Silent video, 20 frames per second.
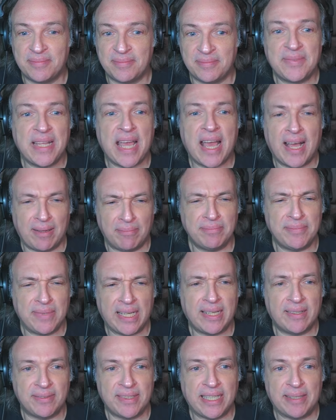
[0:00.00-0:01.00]
Yeah,
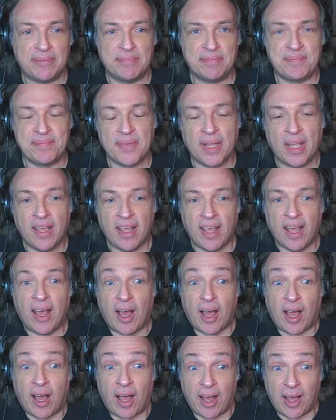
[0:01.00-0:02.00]
yeah, yeah. yeah.